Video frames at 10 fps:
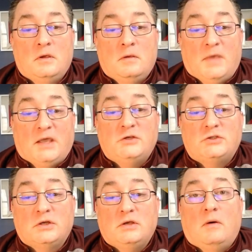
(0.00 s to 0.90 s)
Making
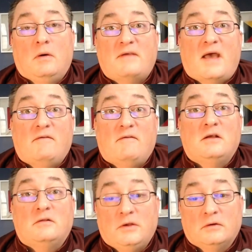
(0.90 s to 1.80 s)
sure you always have a
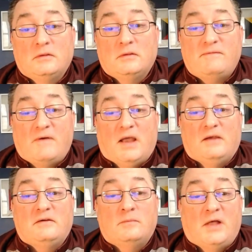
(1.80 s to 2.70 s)
clearly
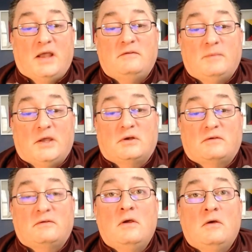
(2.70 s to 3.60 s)
defined compliance
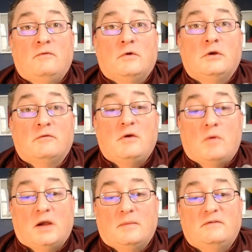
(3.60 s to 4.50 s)
matrix for your
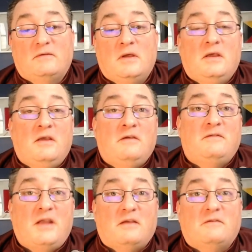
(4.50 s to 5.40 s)
requirements is
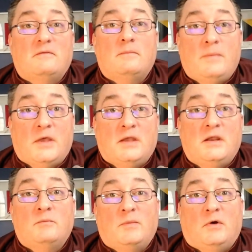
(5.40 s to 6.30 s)
today's Bid
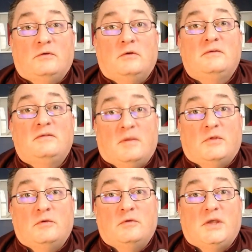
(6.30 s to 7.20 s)
and Proposal Tip
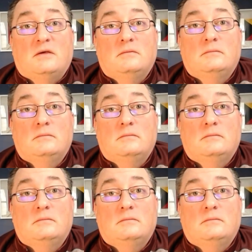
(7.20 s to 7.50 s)
of the Week.